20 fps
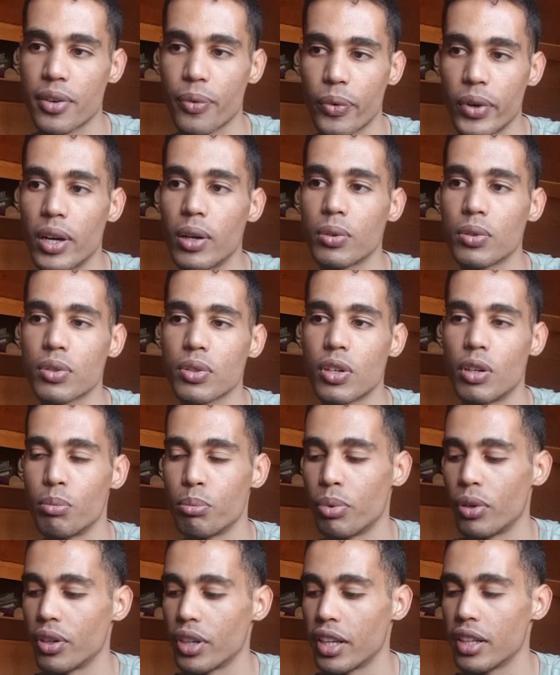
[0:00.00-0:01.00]
routes
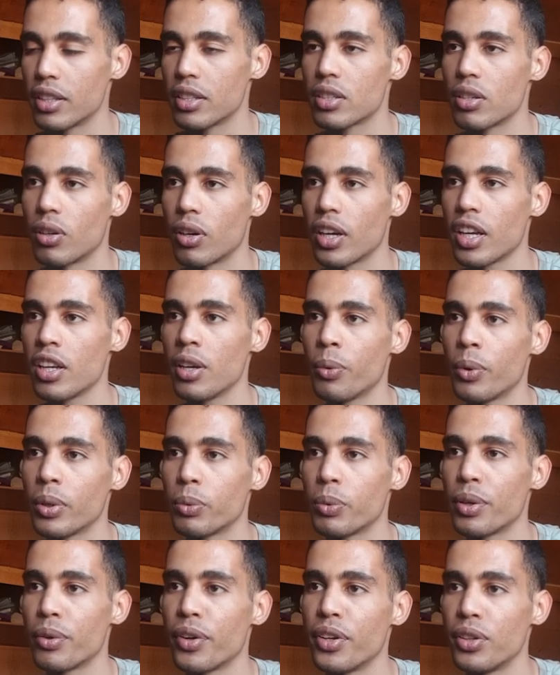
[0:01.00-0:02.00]
component. So here what
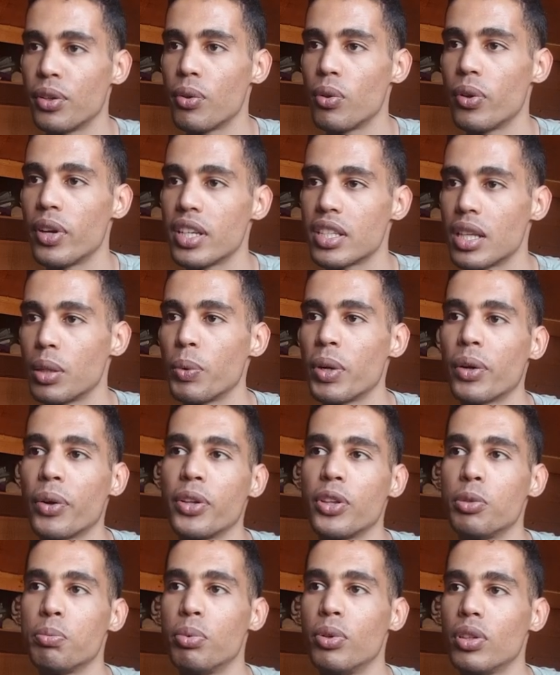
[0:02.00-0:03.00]
we're going to do is that we're going
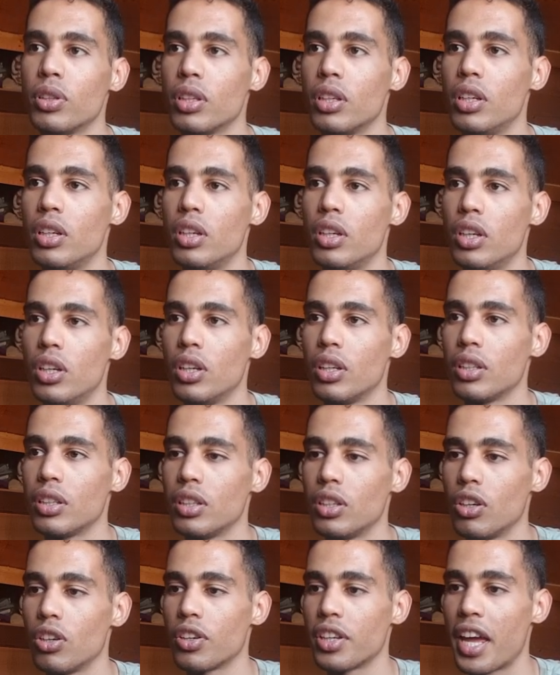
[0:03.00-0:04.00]
to put
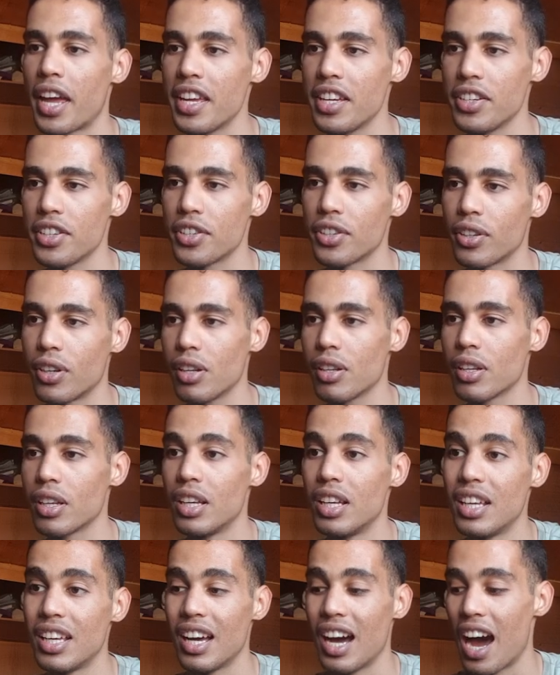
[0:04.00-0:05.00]
location,
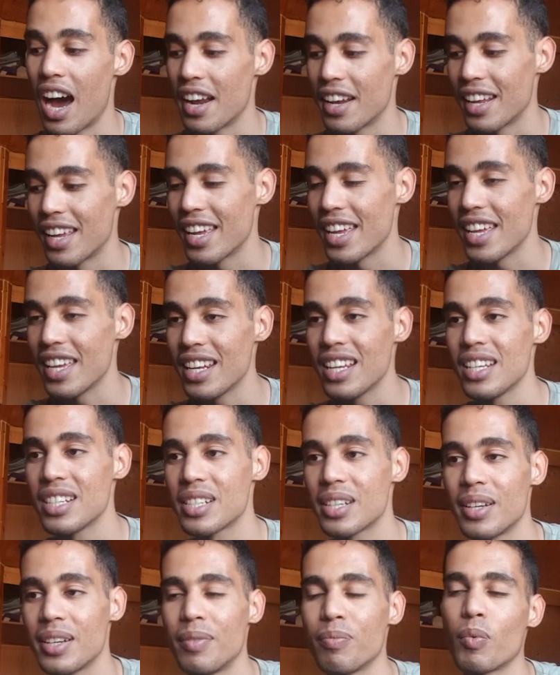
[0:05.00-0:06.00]
and it
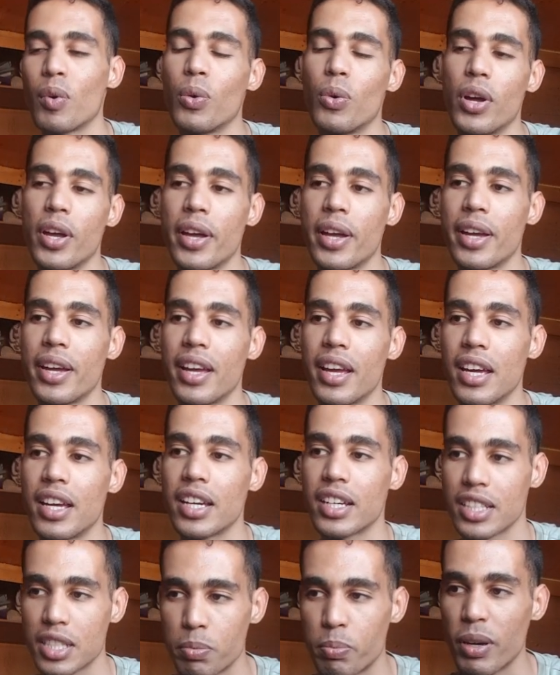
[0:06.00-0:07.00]
is
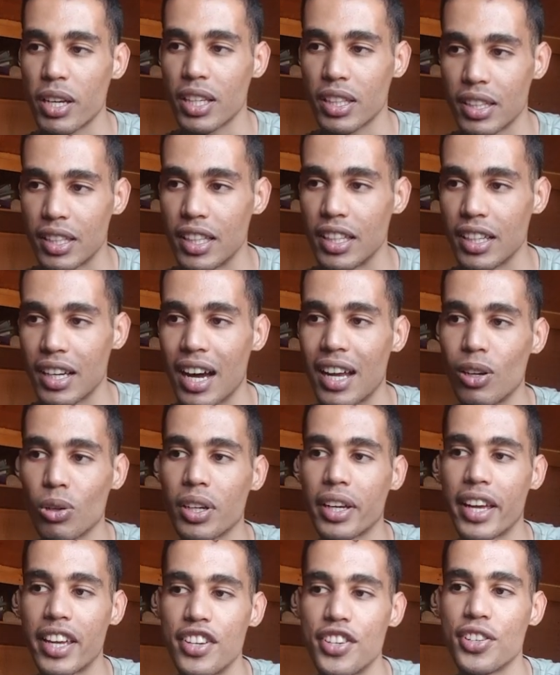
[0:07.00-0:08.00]
expecting a
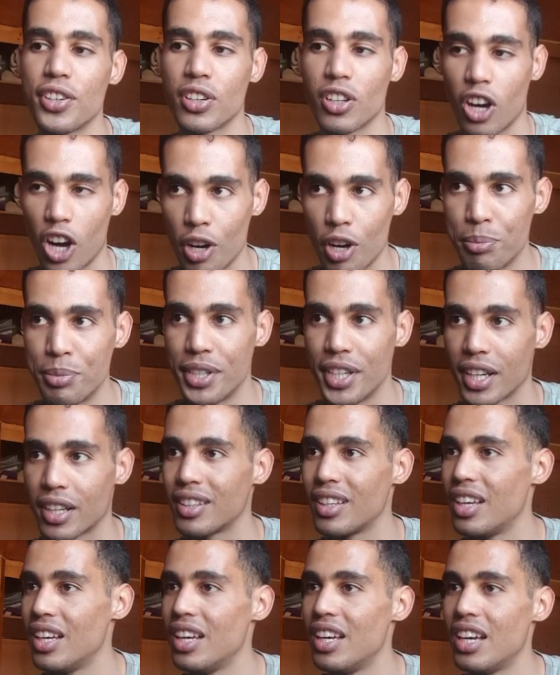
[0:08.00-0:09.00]
location object,
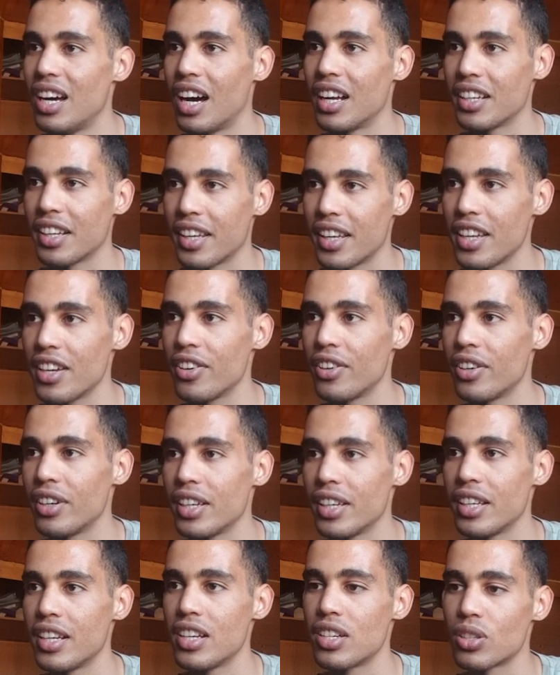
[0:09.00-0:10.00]
and here
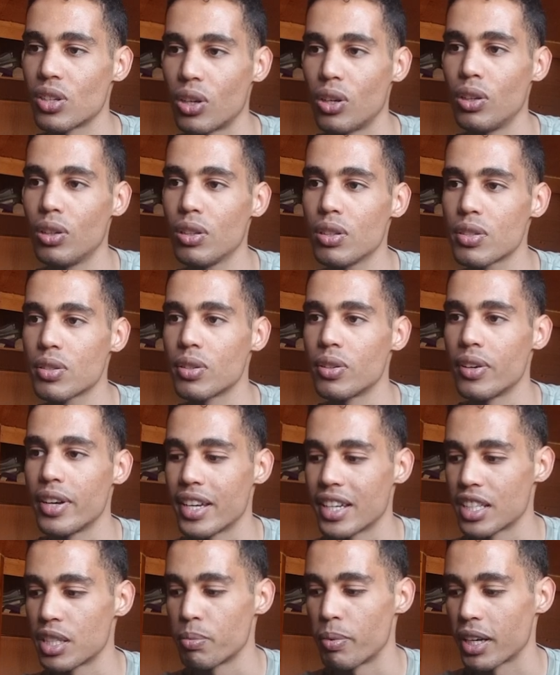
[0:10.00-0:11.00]
it is also
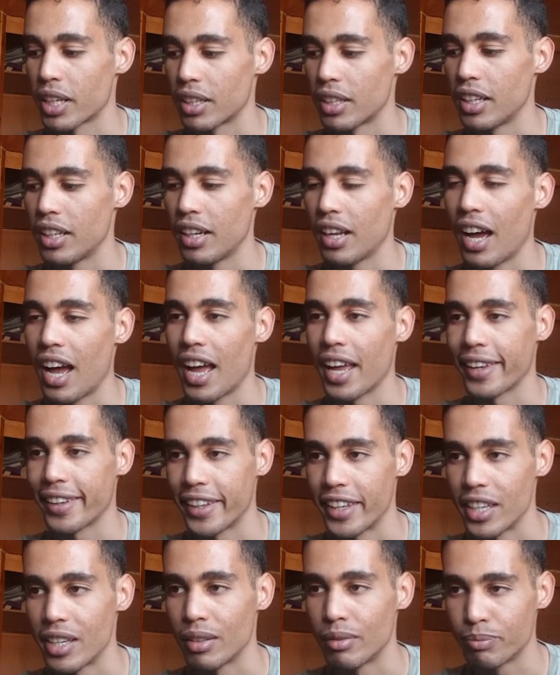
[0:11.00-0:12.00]
expecting a
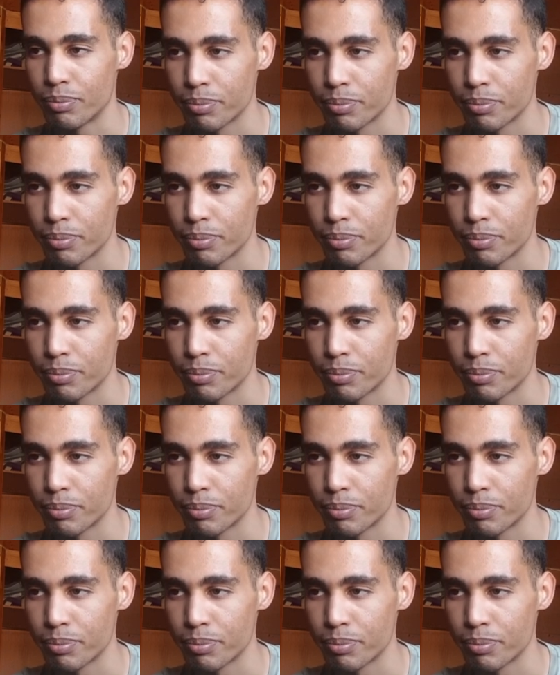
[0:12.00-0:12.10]
key.